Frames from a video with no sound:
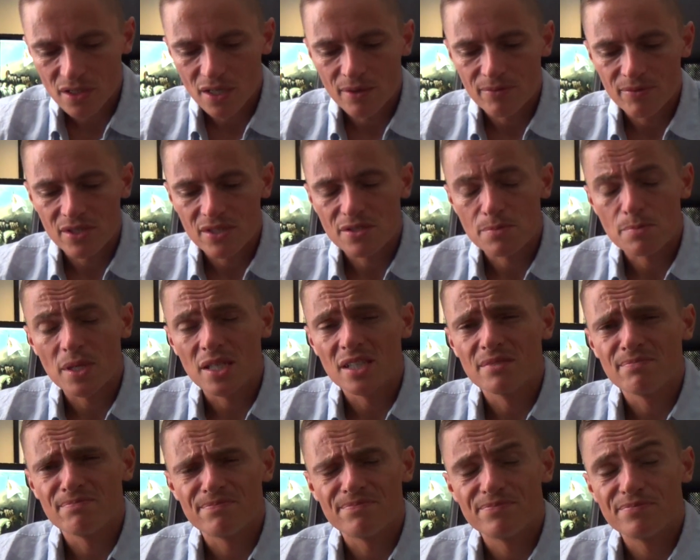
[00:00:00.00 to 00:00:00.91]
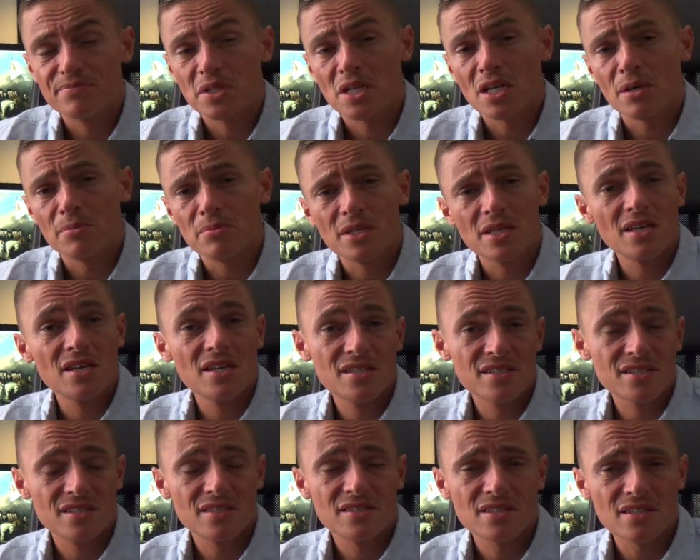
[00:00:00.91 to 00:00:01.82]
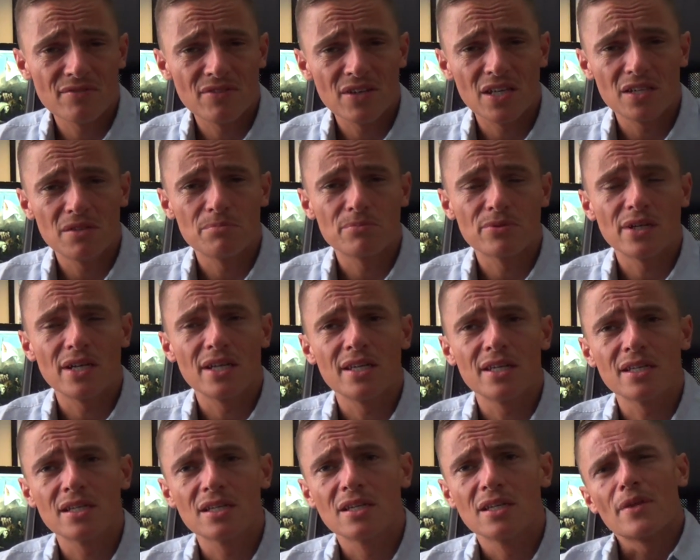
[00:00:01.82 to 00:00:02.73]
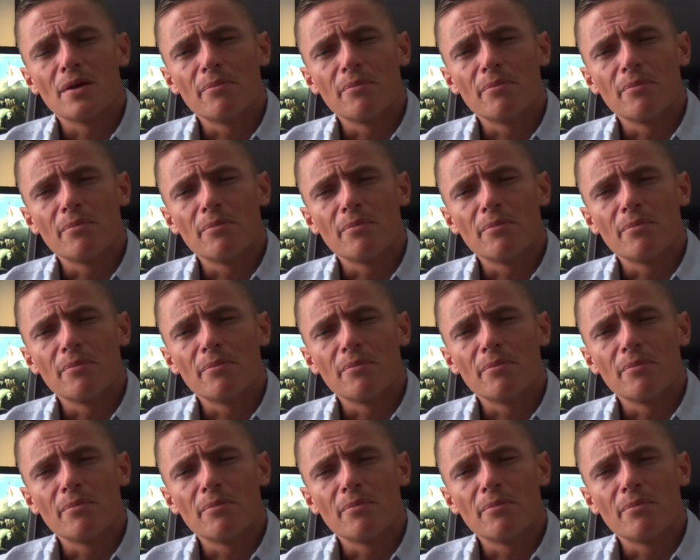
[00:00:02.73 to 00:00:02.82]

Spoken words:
I mean, it's been a couple of years since I've had a Breitling.